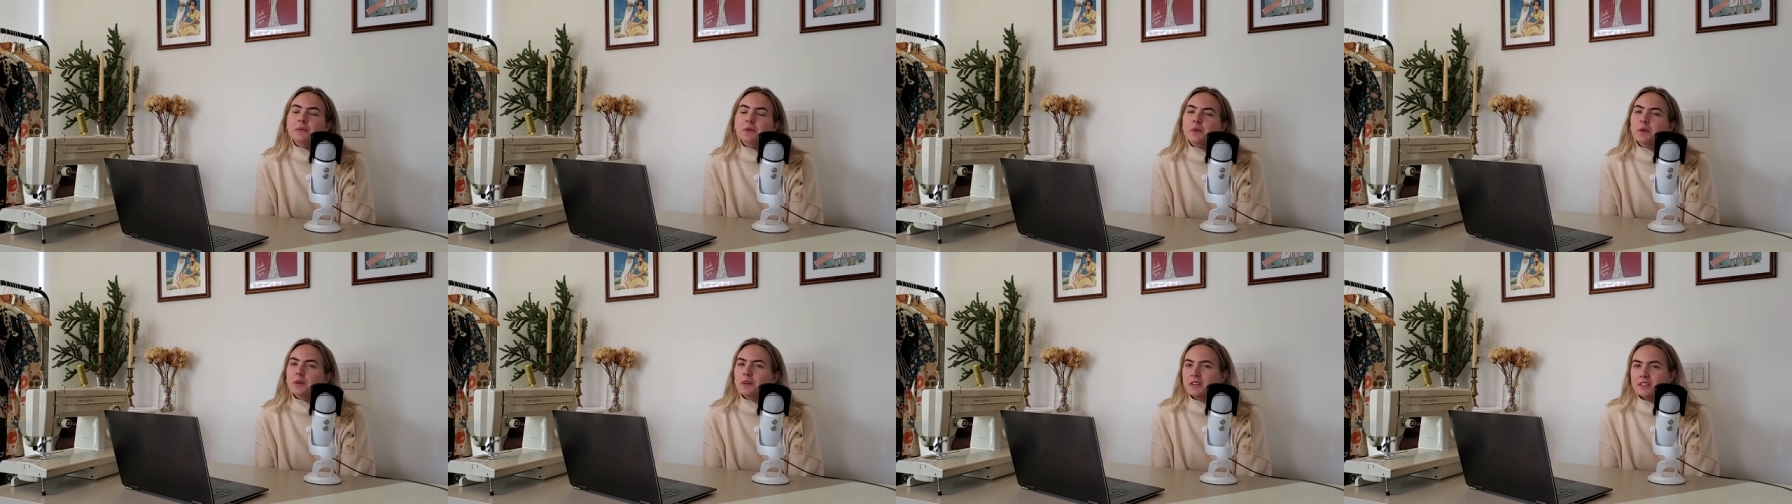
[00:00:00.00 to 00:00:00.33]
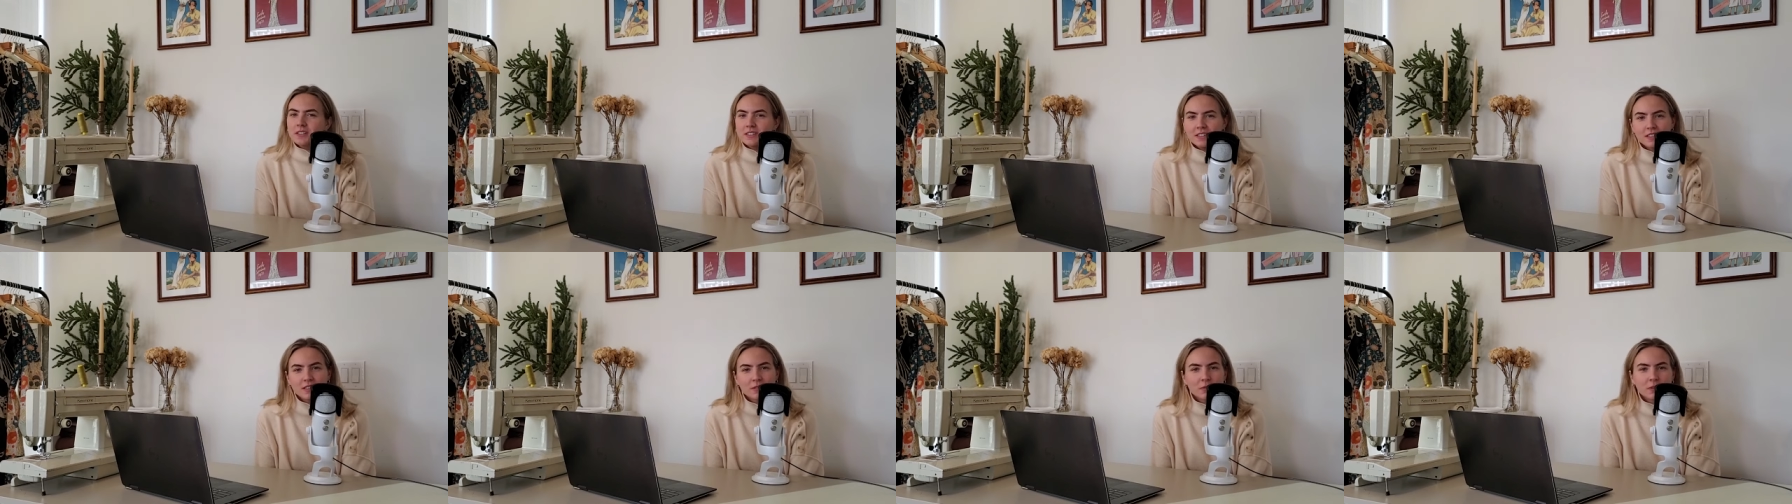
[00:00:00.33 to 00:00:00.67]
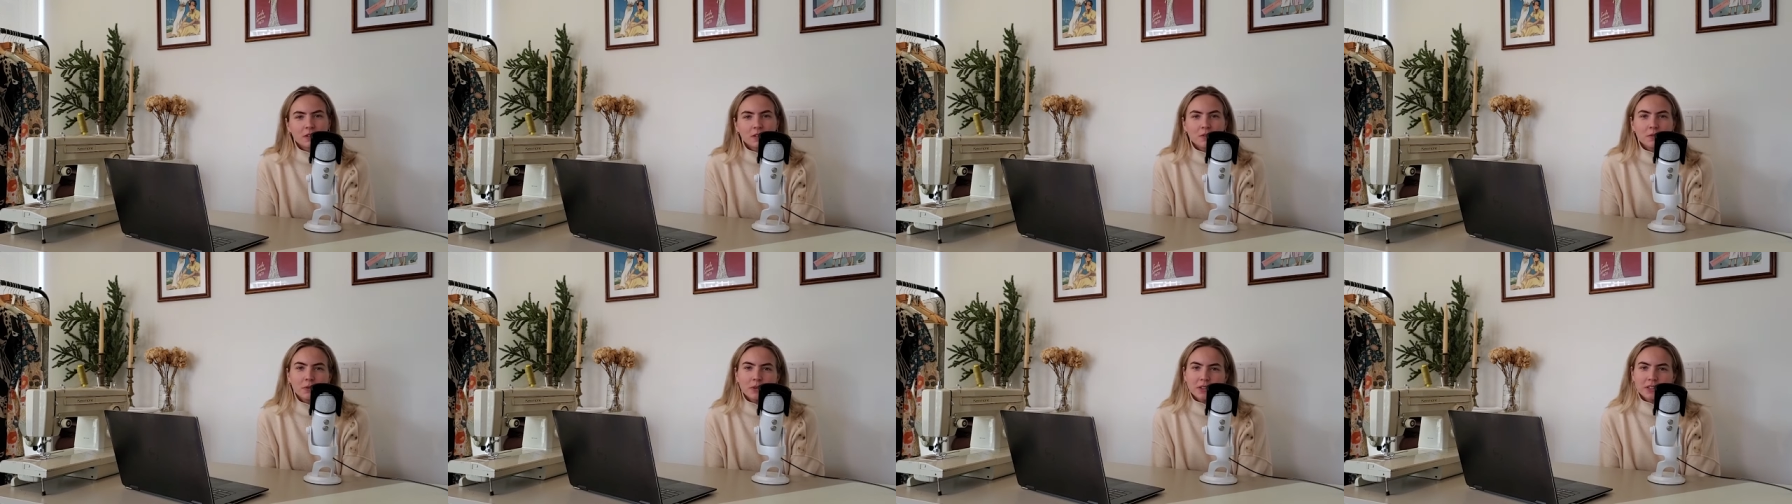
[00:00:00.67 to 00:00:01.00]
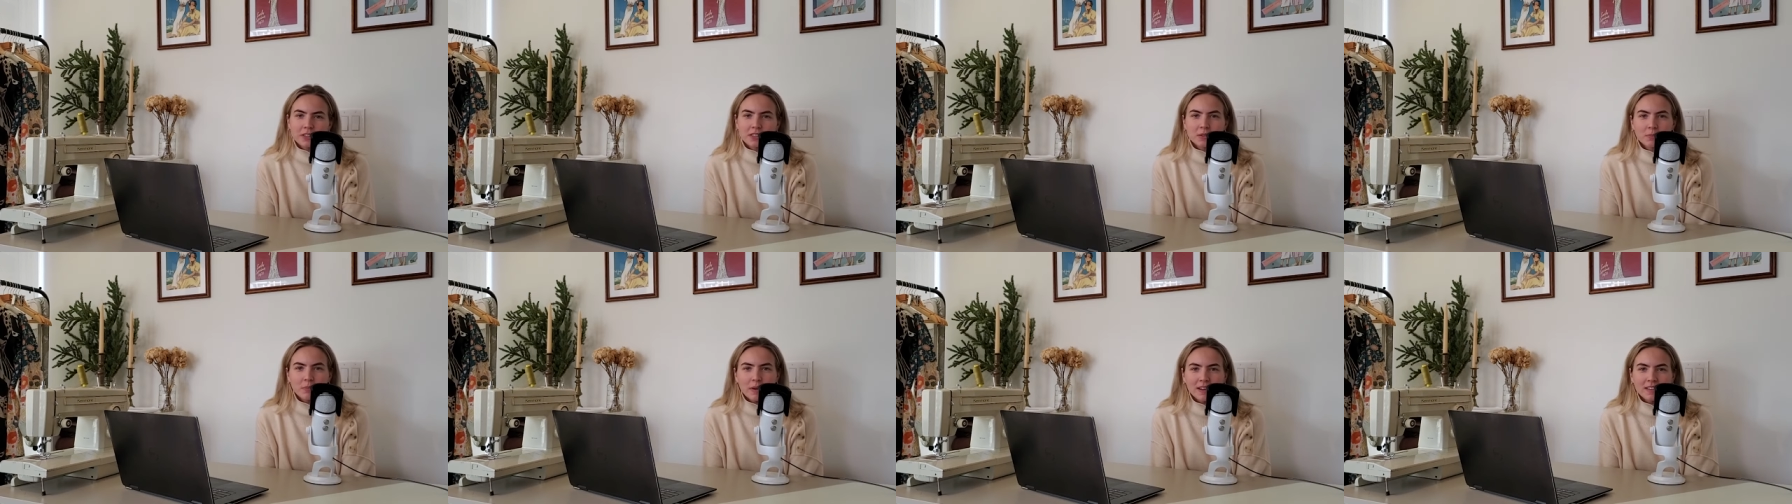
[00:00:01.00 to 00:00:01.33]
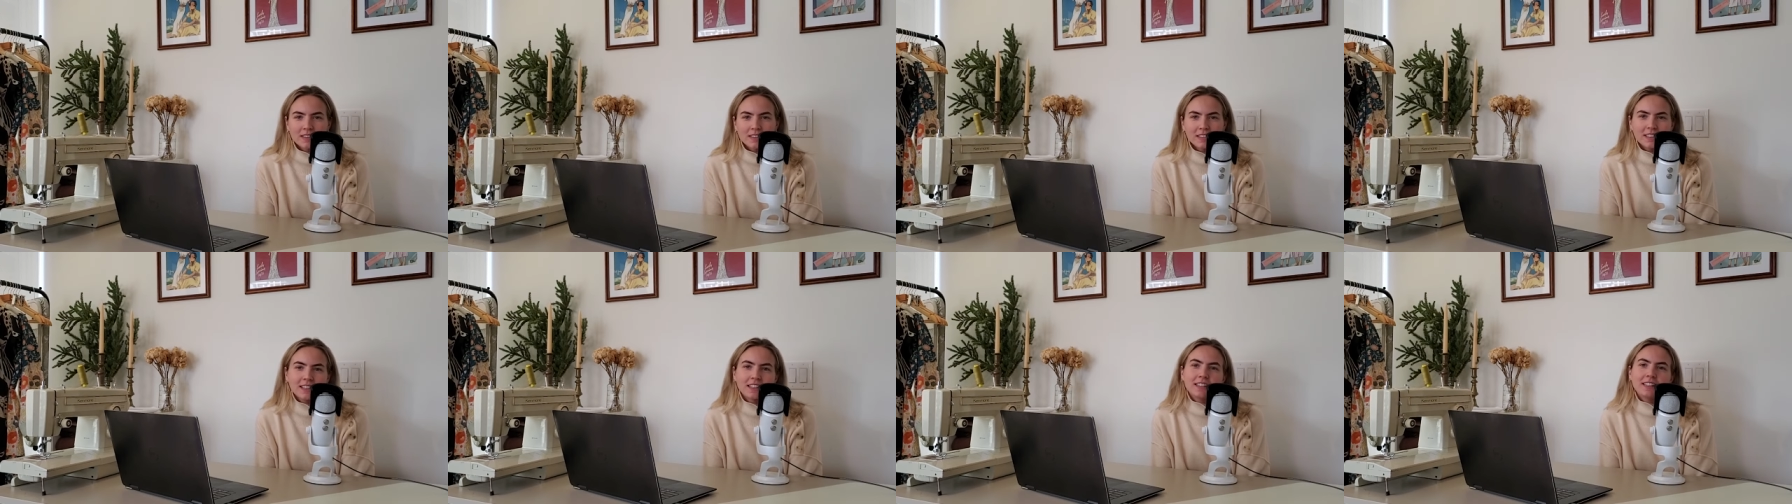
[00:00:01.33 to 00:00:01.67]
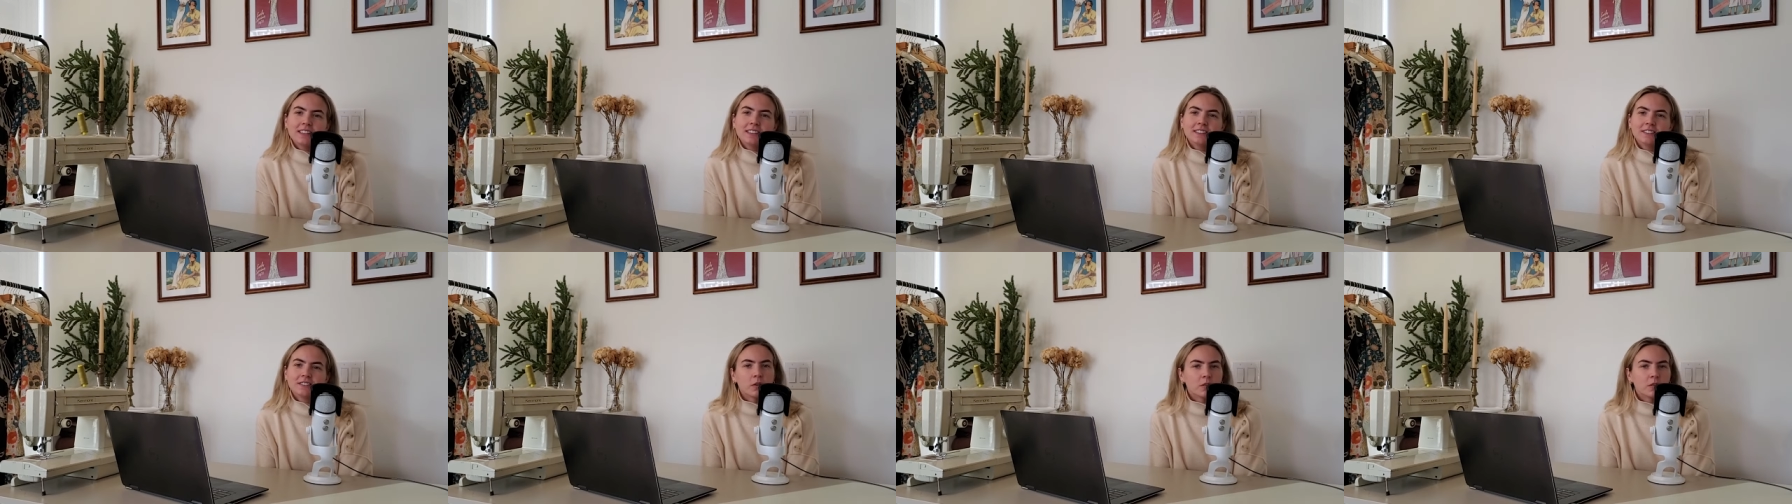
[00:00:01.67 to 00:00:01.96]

or is this what you were expecting?